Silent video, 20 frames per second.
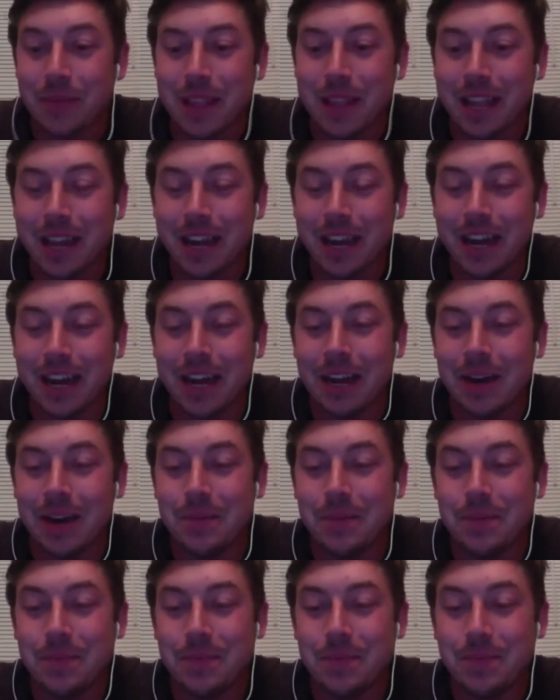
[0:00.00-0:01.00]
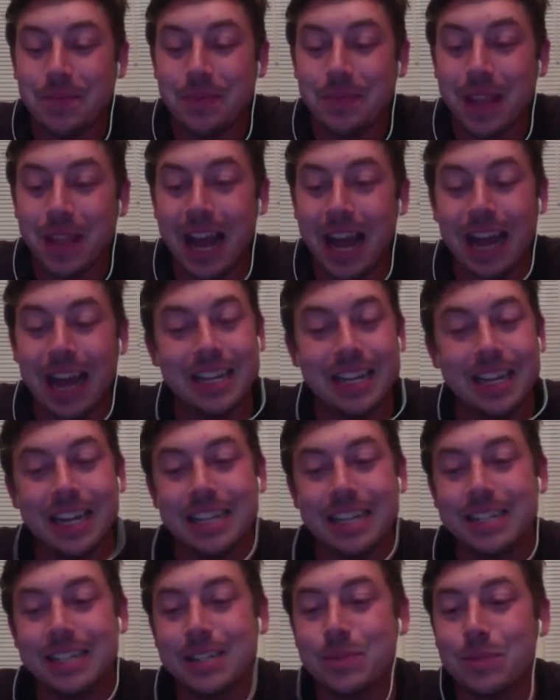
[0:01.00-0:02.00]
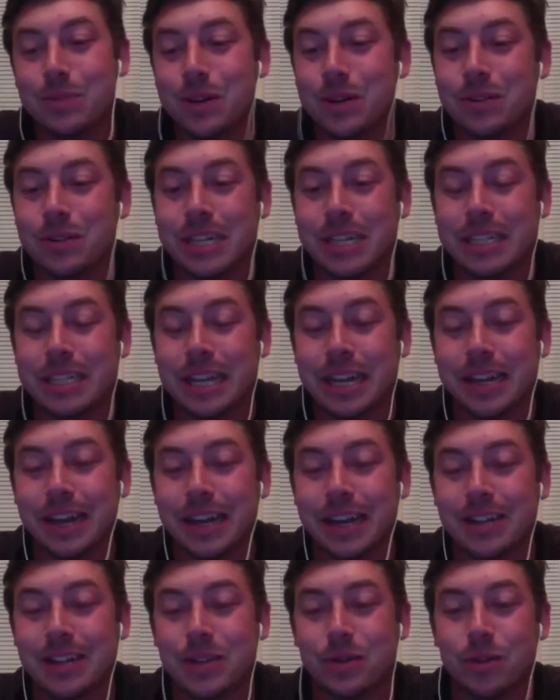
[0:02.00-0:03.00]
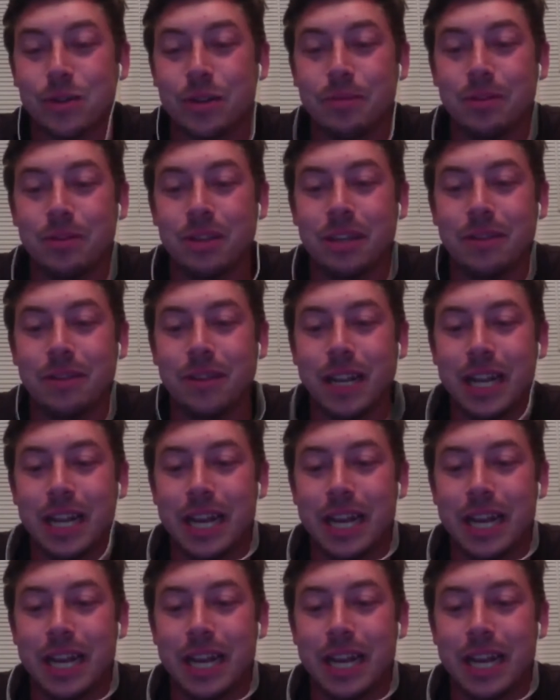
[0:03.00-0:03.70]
I just one of those things. I truly believe that